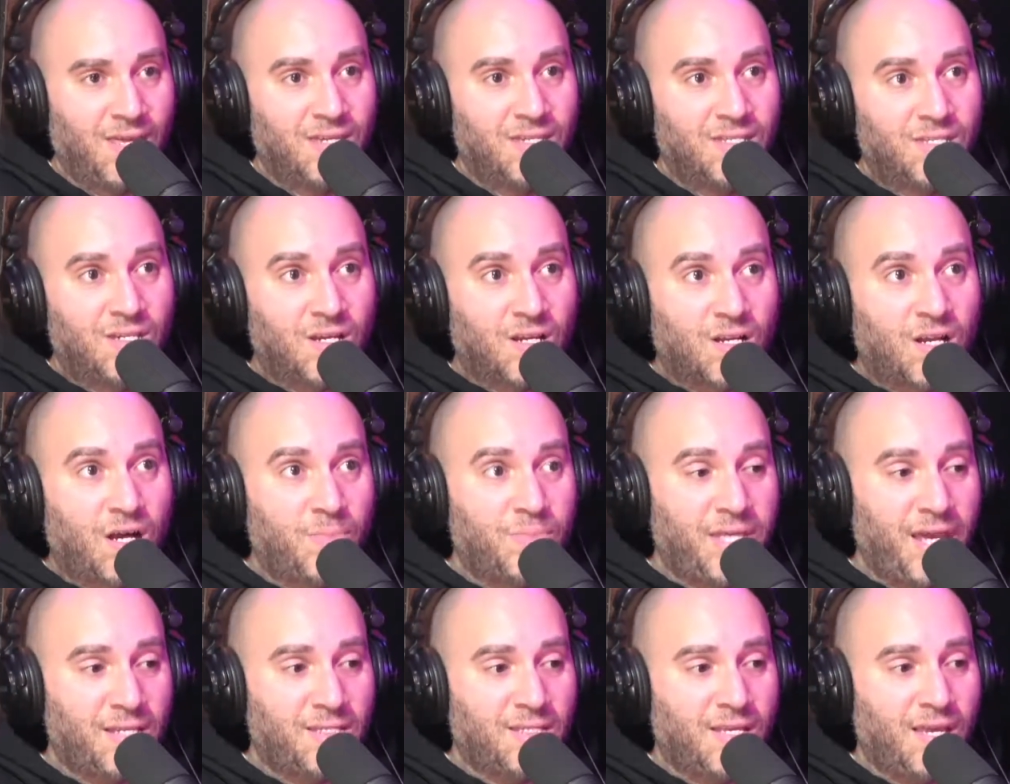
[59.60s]
Took a couple
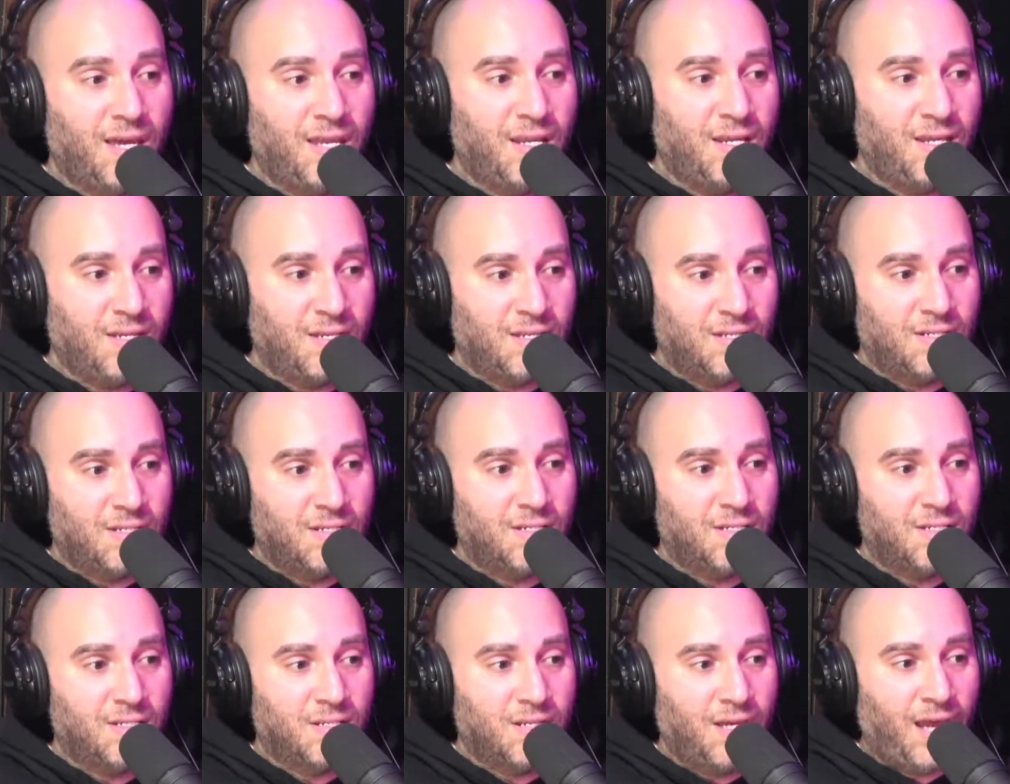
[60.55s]
days to get it.
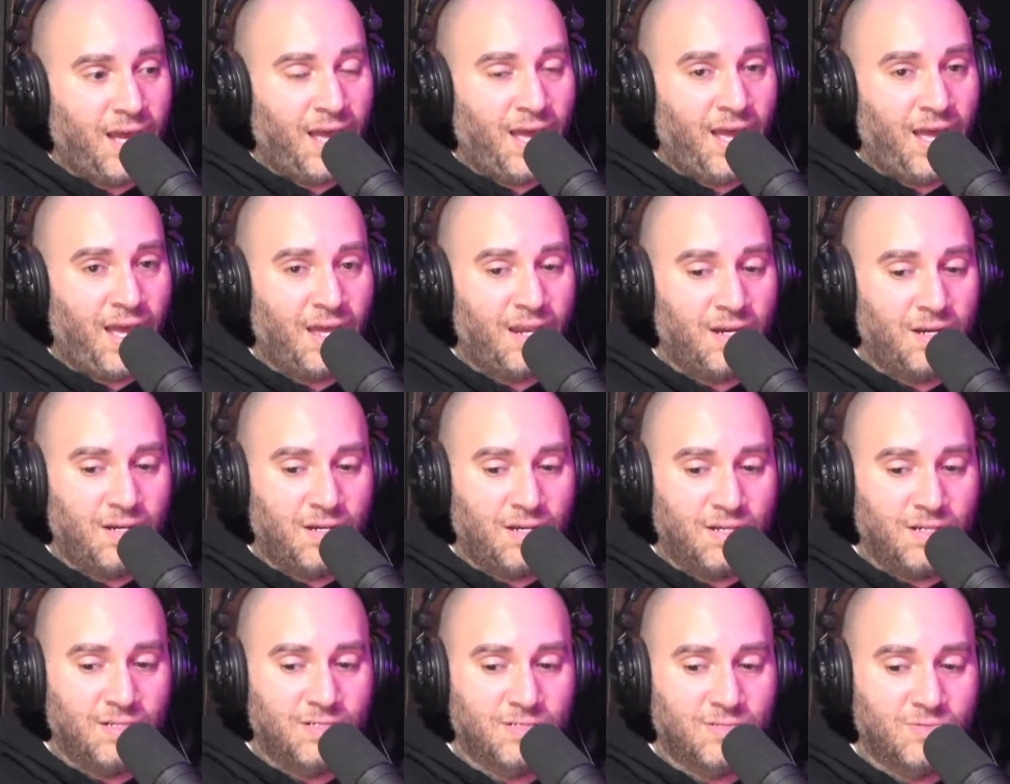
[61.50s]
I had
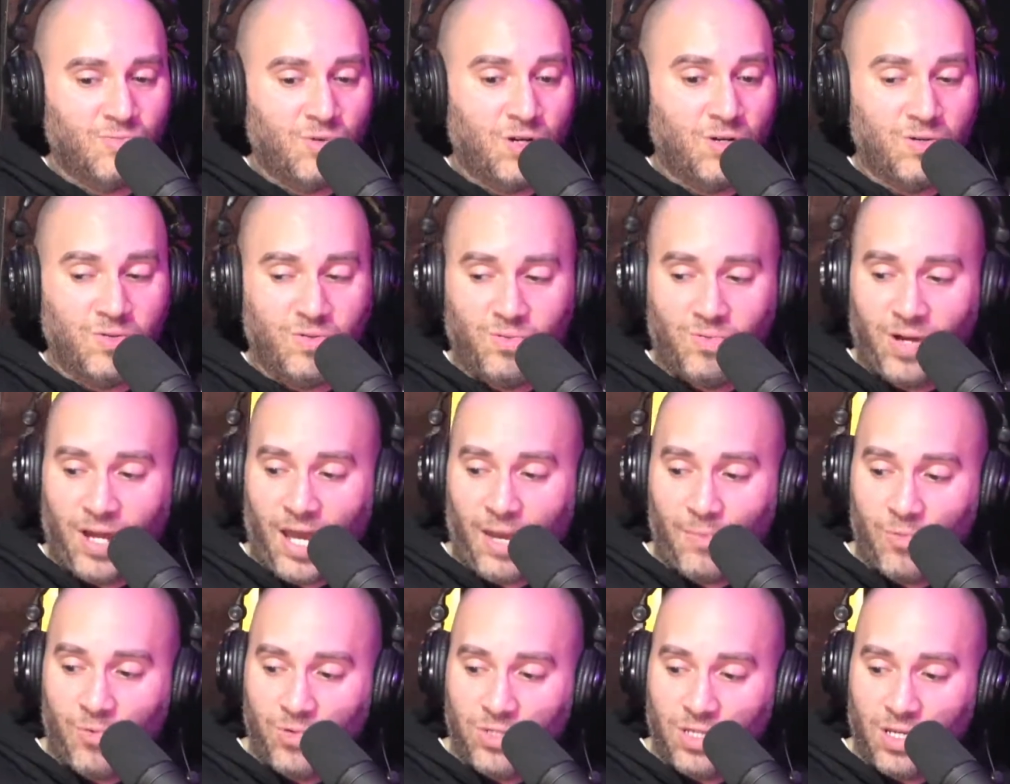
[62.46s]
what
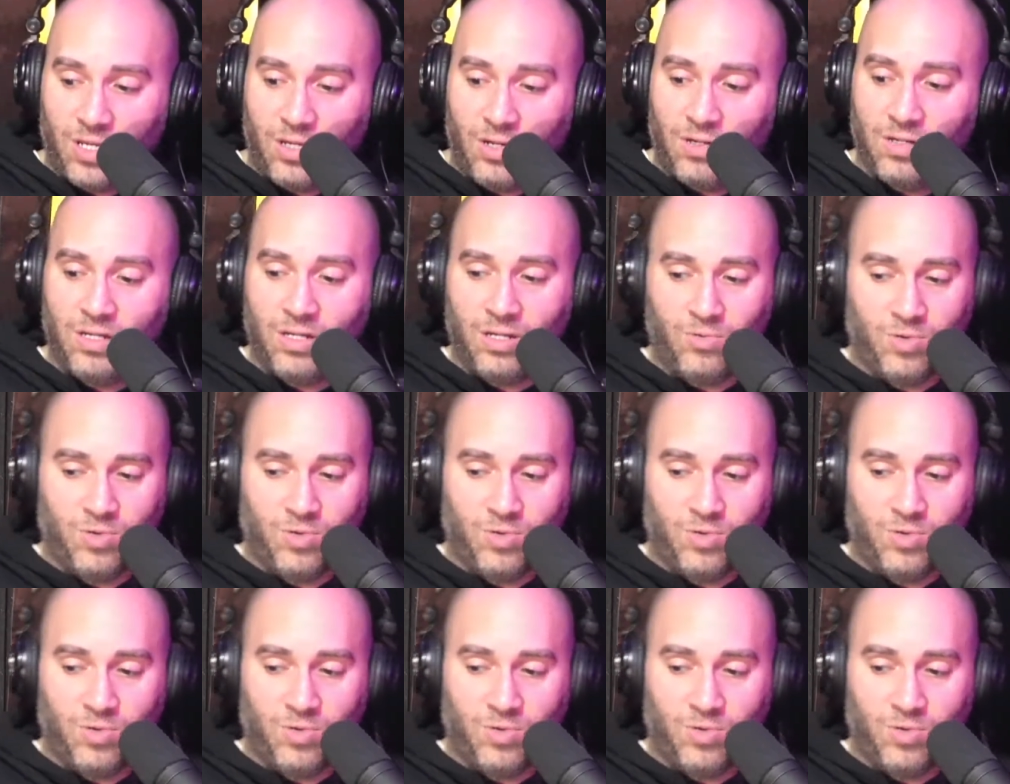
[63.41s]
happened was like, oh, here we